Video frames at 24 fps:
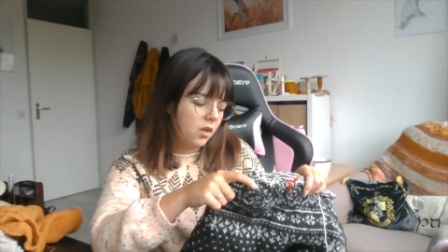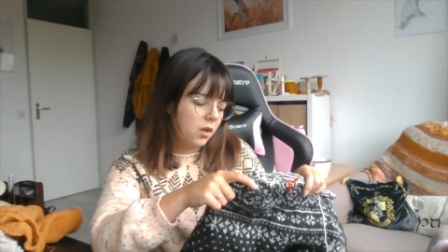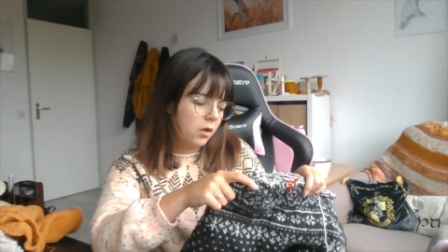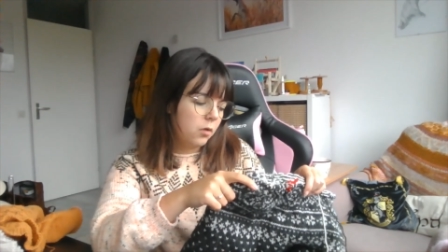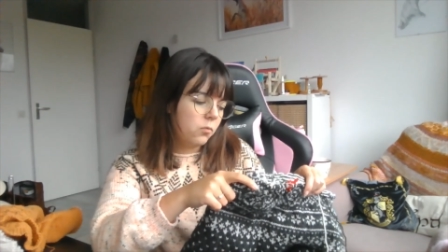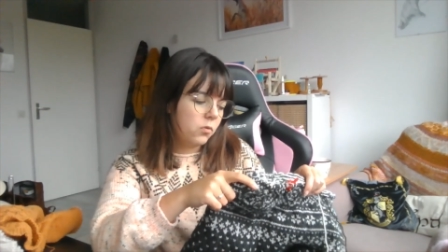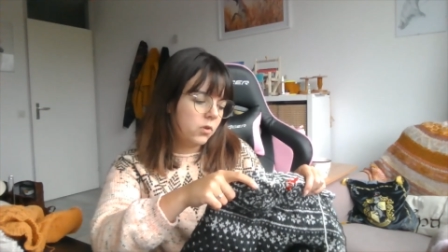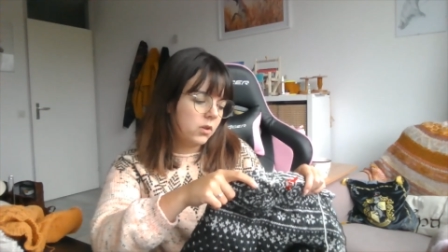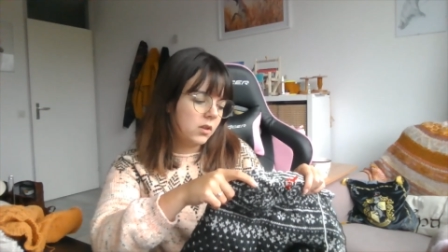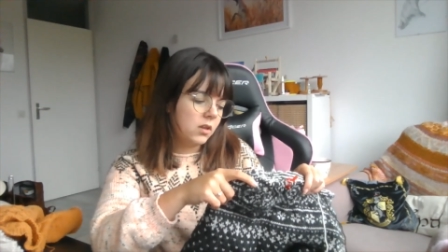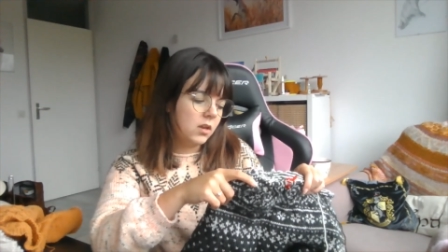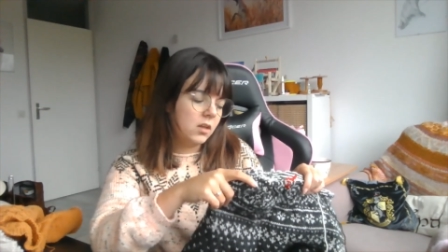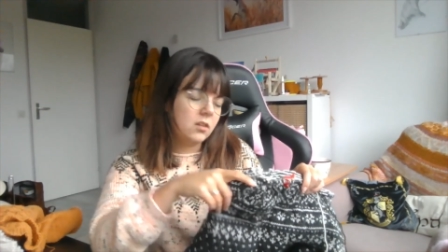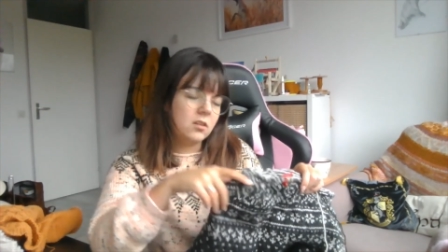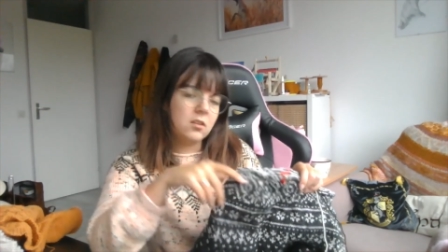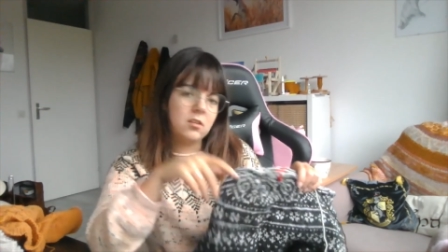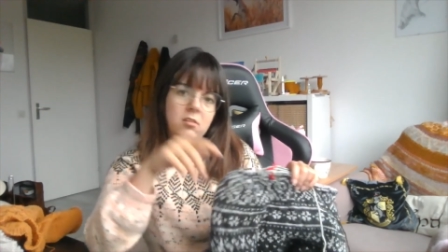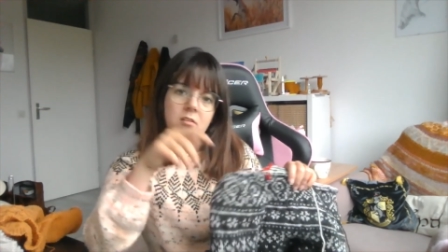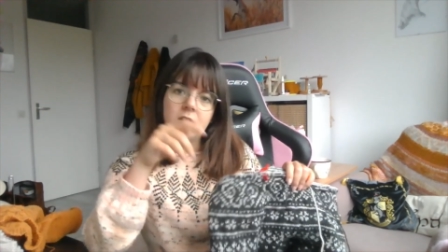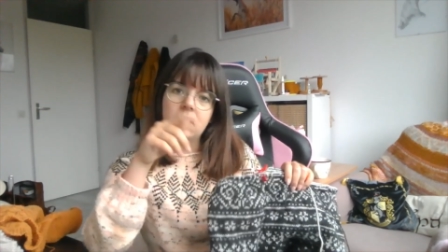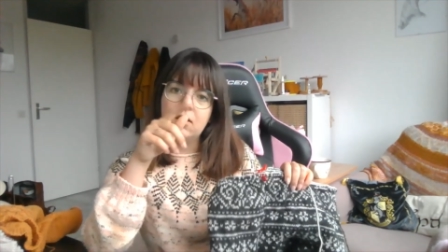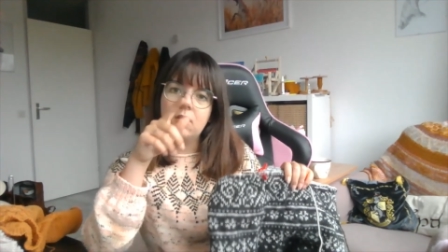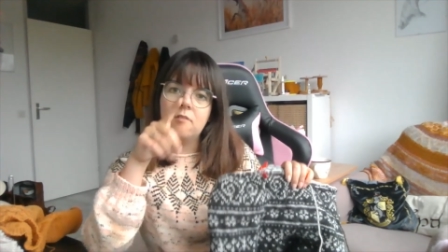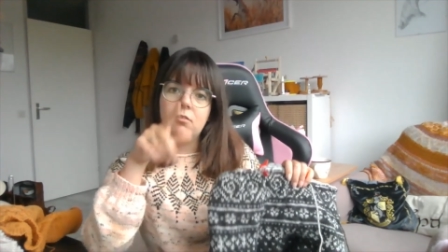would knit the
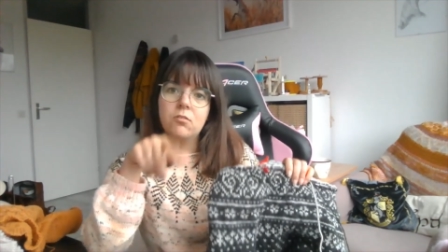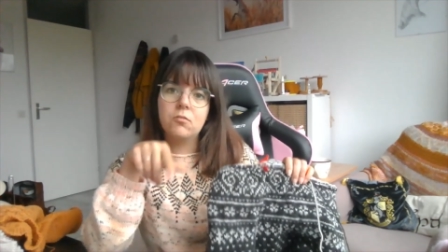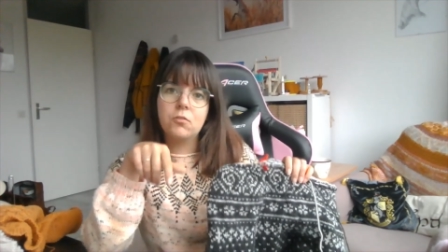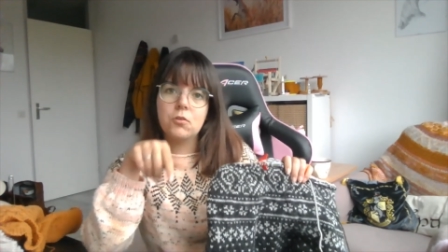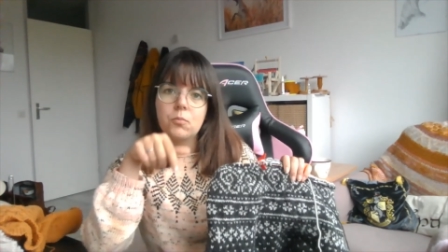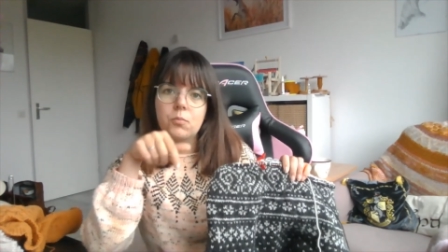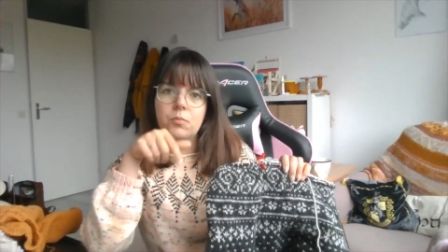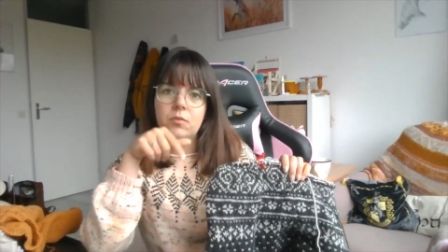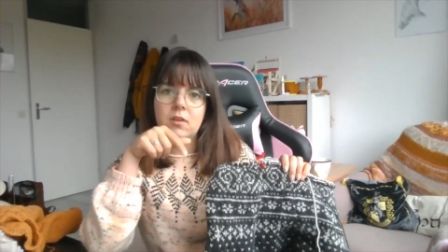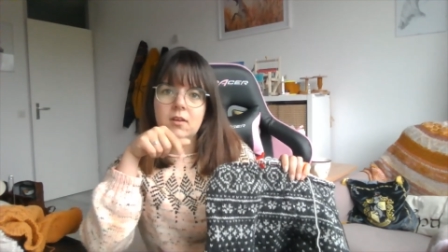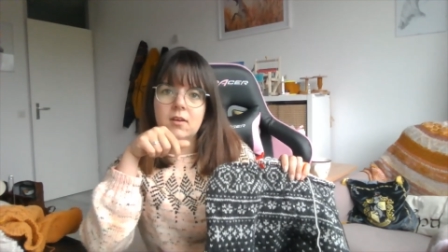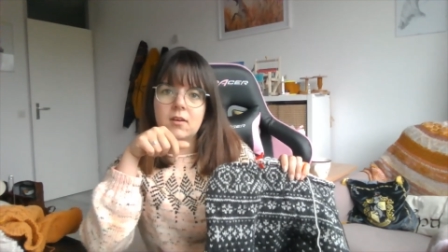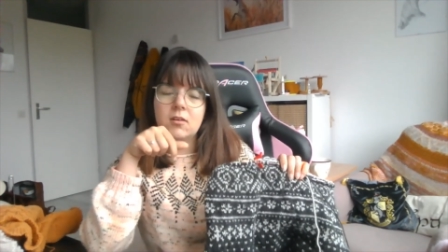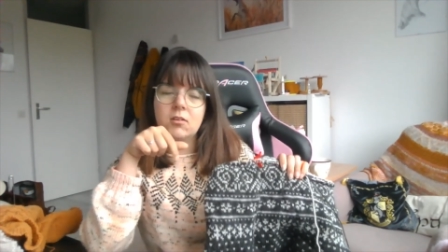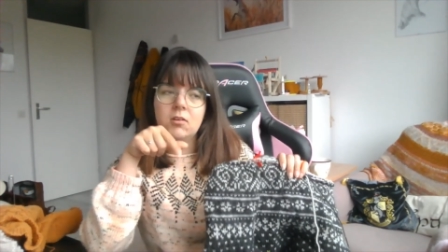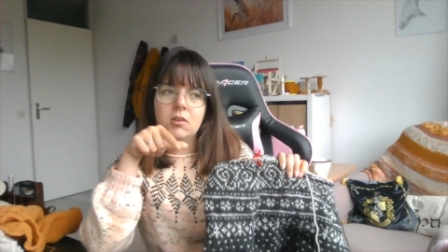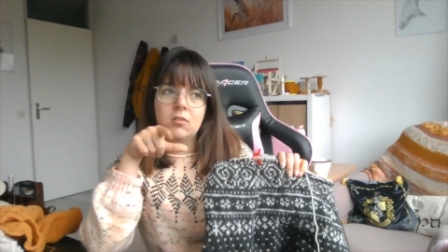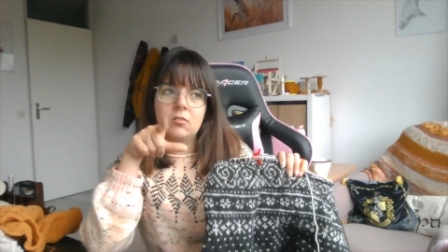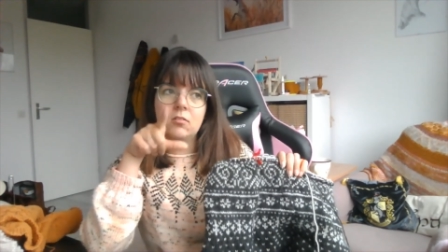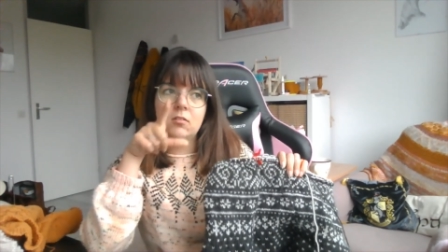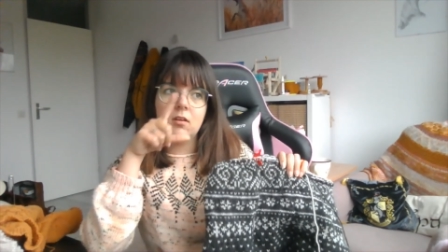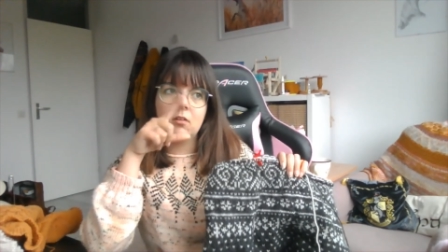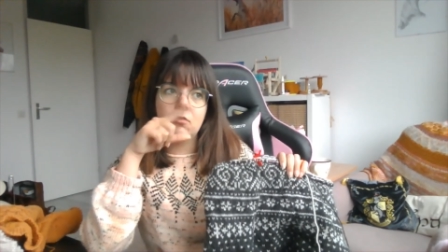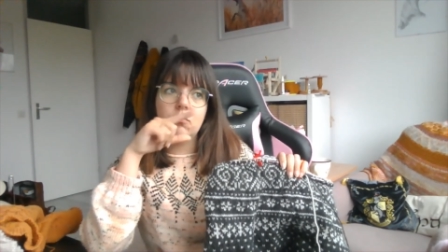sleeves top down
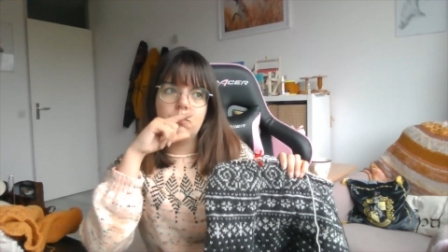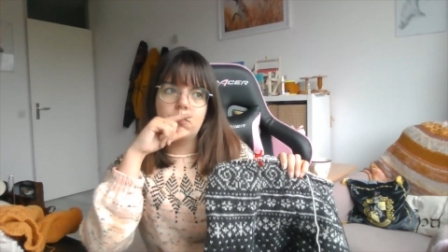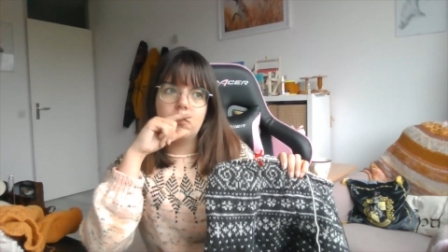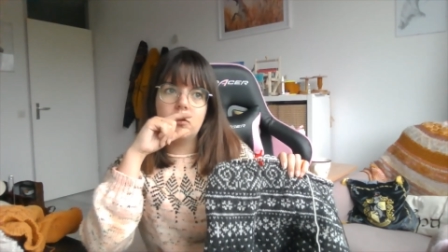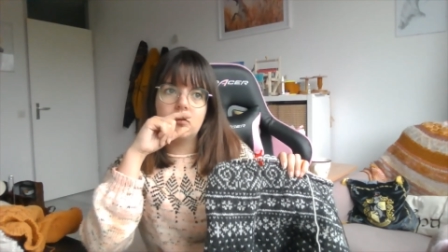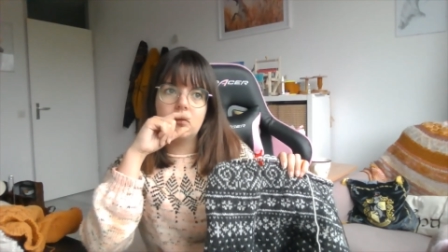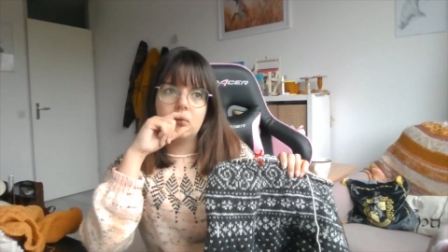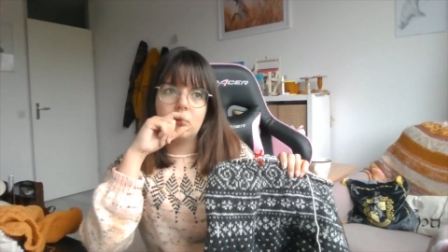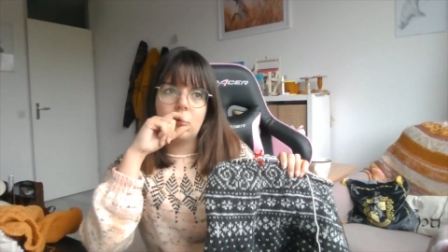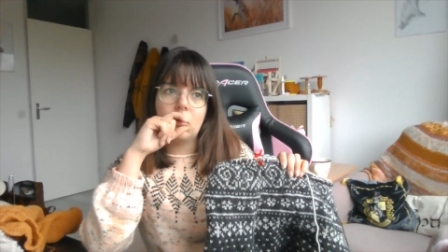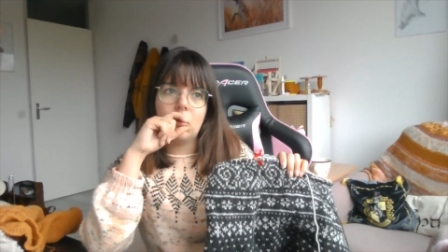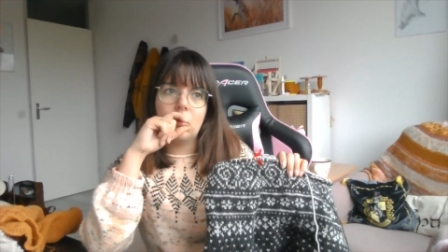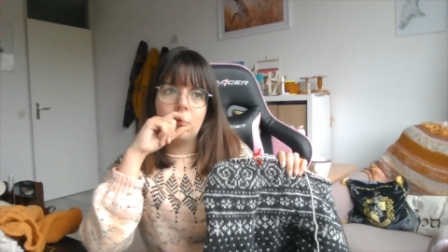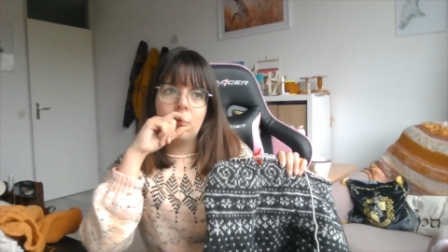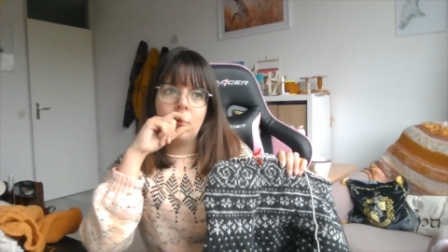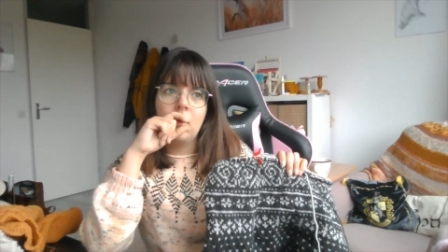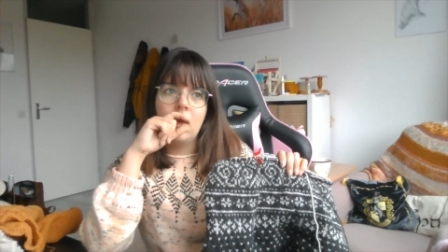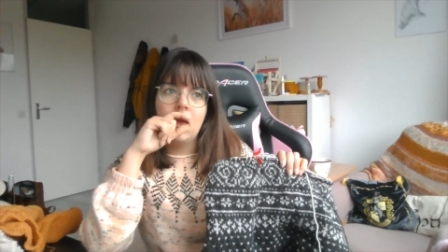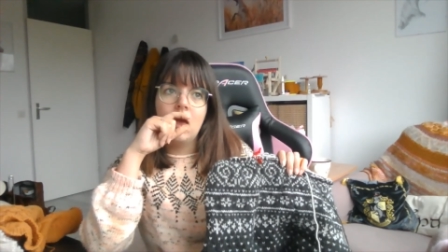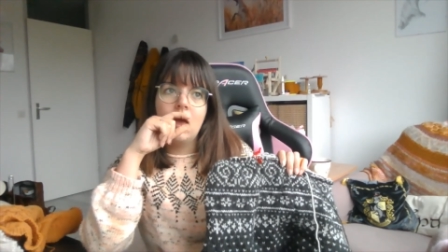instead of bottom up.